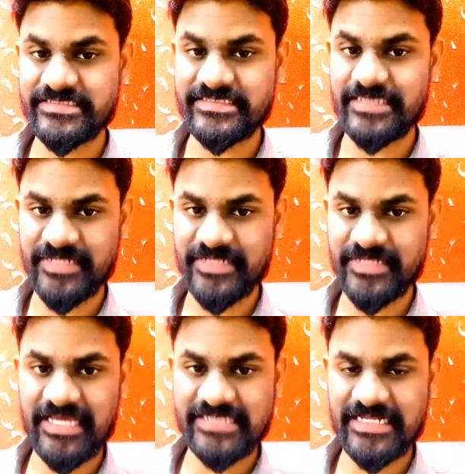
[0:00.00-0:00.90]

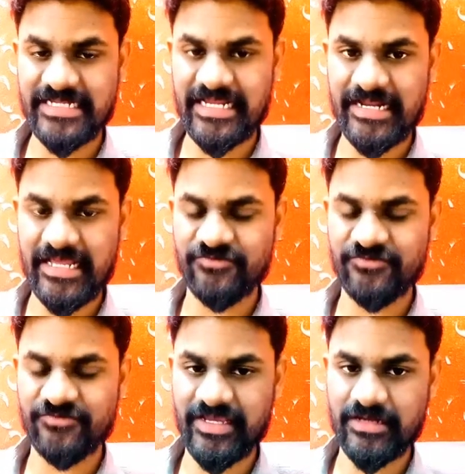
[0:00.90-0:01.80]
capitalize that ad and
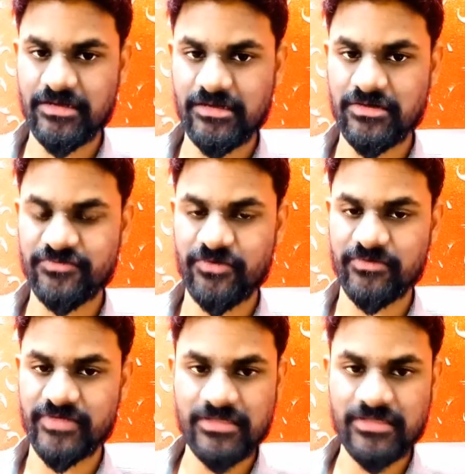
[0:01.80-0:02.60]
we can earn from it.